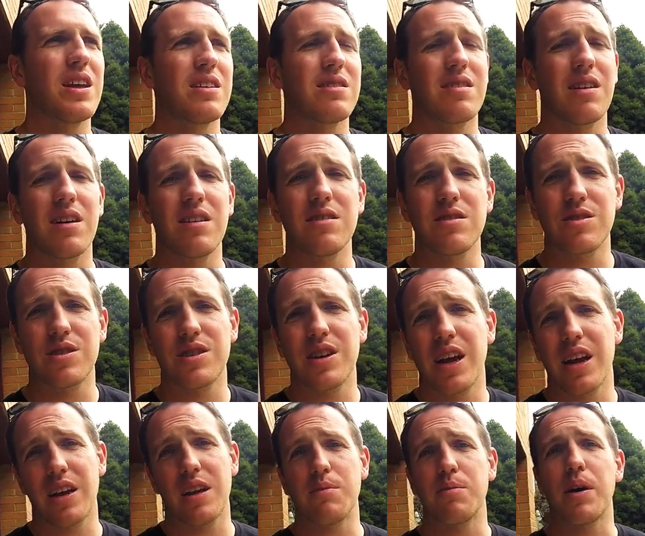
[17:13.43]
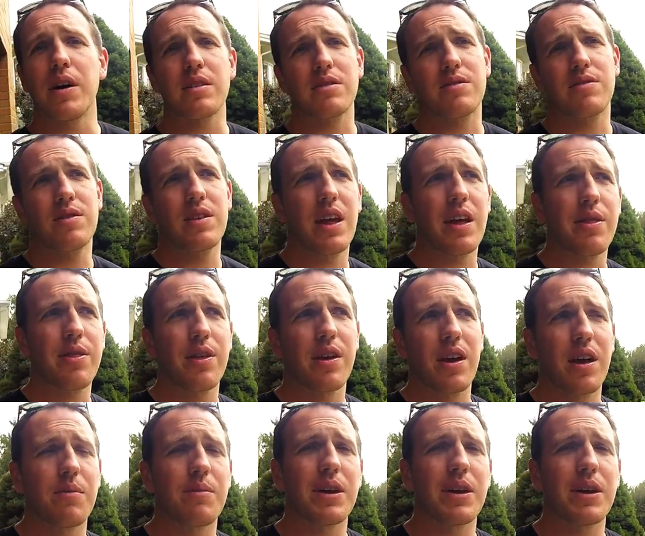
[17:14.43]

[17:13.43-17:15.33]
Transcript: It's $180 for that thing.